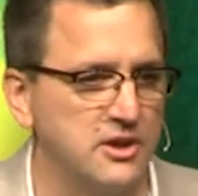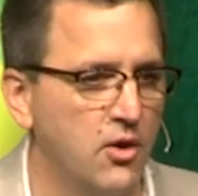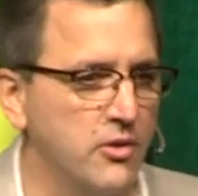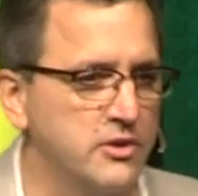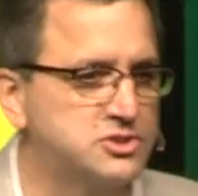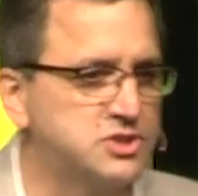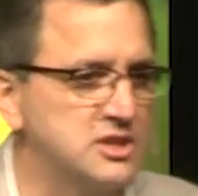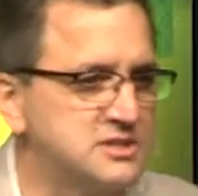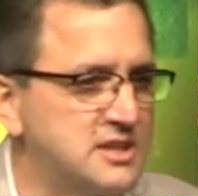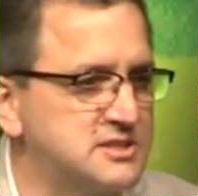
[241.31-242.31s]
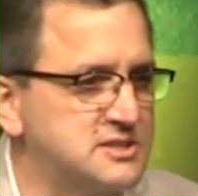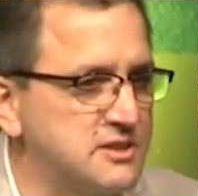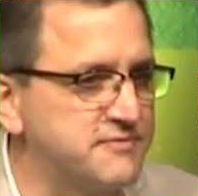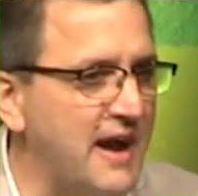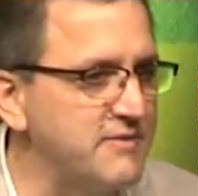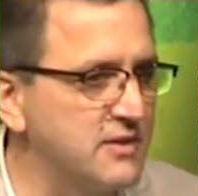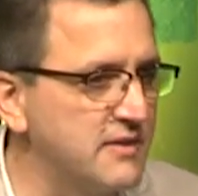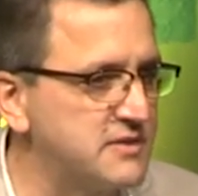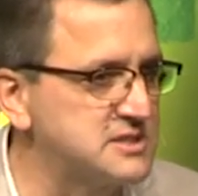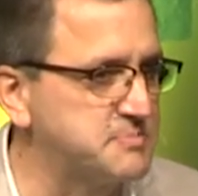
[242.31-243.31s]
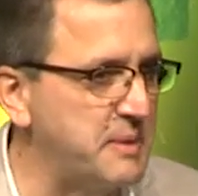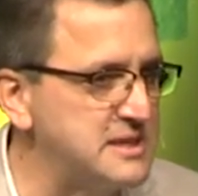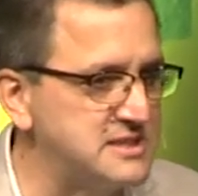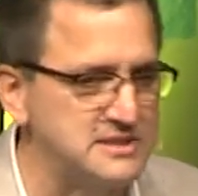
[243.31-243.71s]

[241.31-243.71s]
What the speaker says: Or there's just this survival of this species.